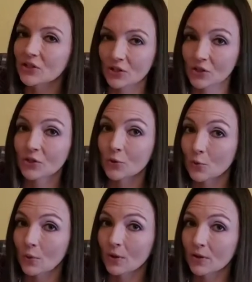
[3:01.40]
just 2
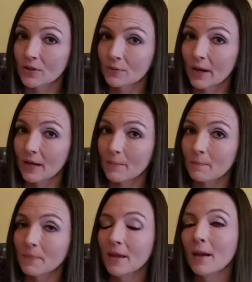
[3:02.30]
words, right?
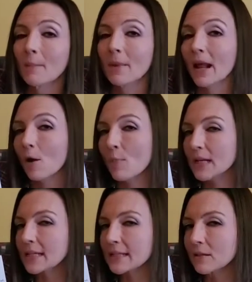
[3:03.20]
But how
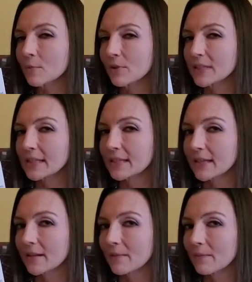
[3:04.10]
many syllables is
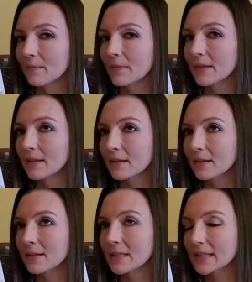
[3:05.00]
it?
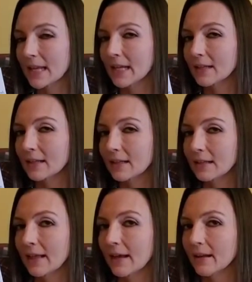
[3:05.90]
Saint
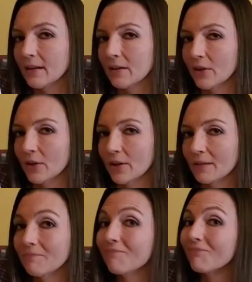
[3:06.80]
Leonard.
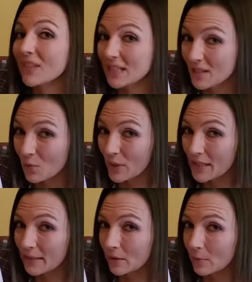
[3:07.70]
It's 3
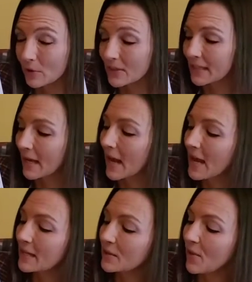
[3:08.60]
syllables.
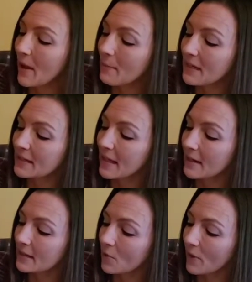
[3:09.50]
So that means that
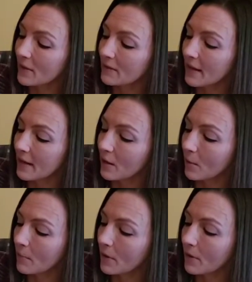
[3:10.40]
it's going to take
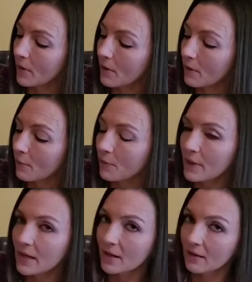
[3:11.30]
up
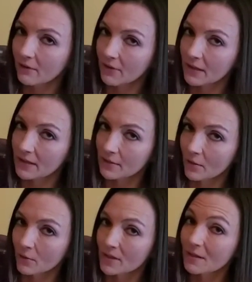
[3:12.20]
3 of these
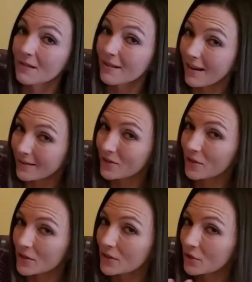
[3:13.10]
notes, not
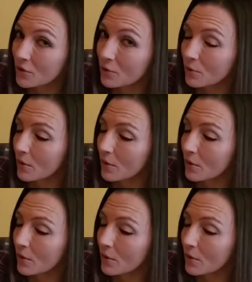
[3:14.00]
just 2.